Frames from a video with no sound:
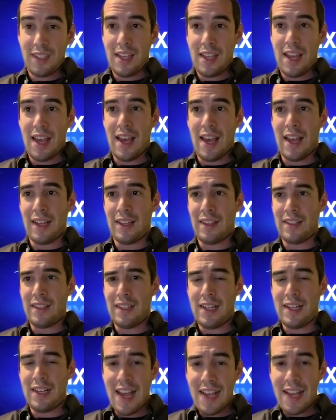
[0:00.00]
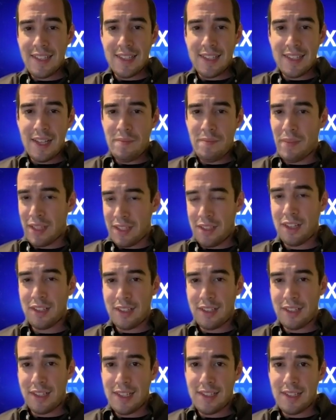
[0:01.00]
And lastly, but not
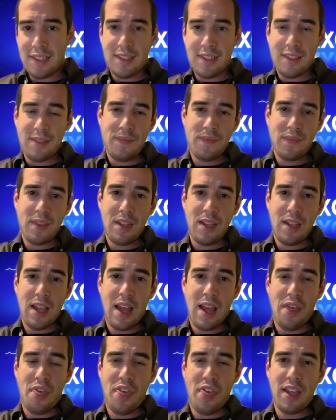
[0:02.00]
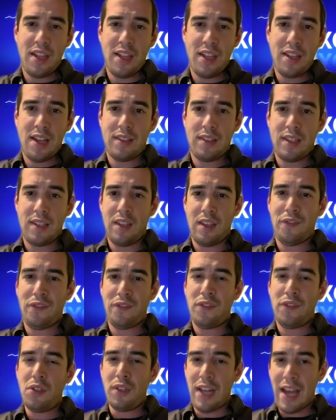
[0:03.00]
least, I think that if
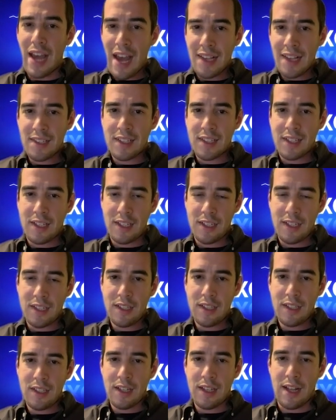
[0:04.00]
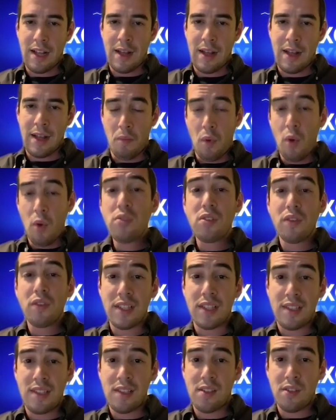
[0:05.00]
you'll ask most of the
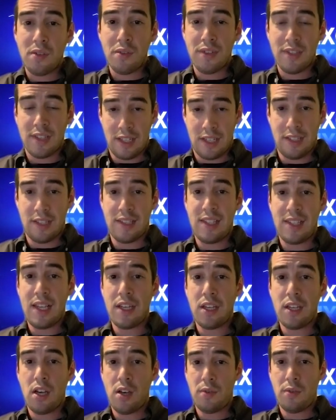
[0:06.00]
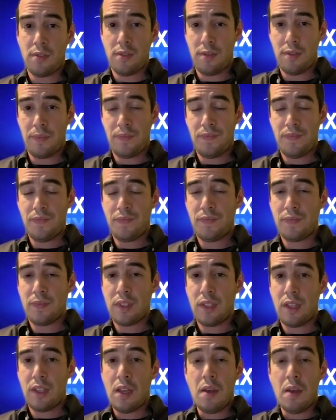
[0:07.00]
CISOs and the CIOs,
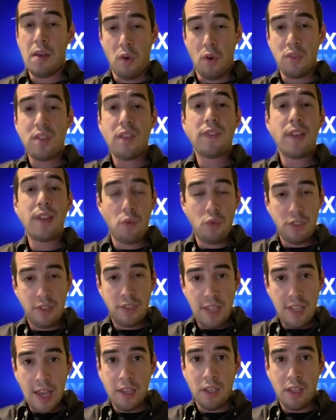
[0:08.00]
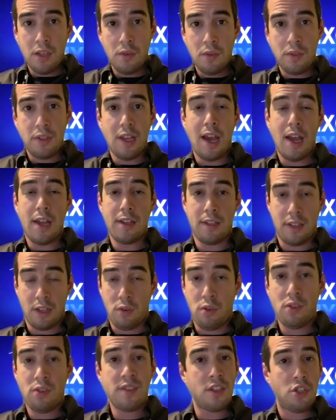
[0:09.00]
most of them will tell you that the
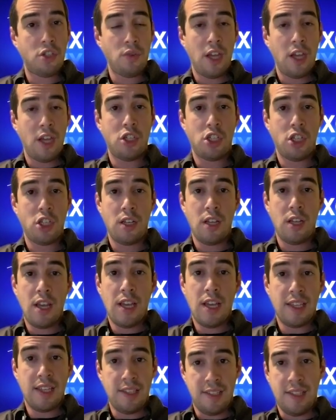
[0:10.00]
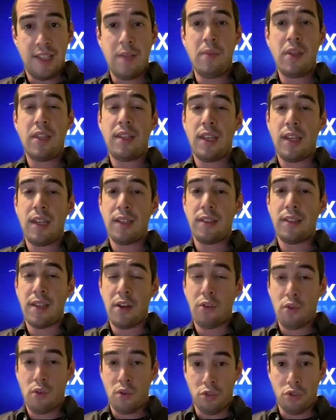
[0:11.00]
current situation is limiting their
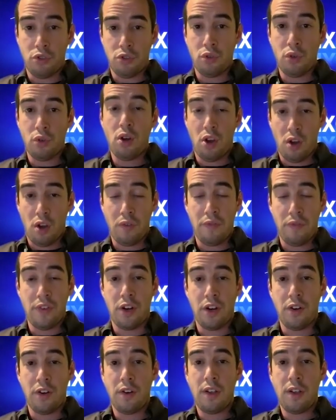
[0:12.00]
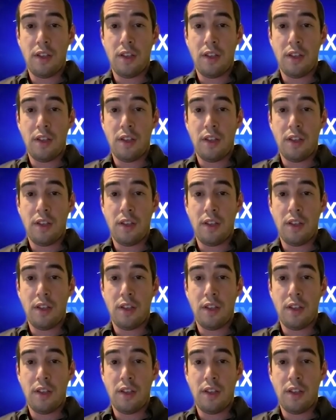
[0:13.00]
control over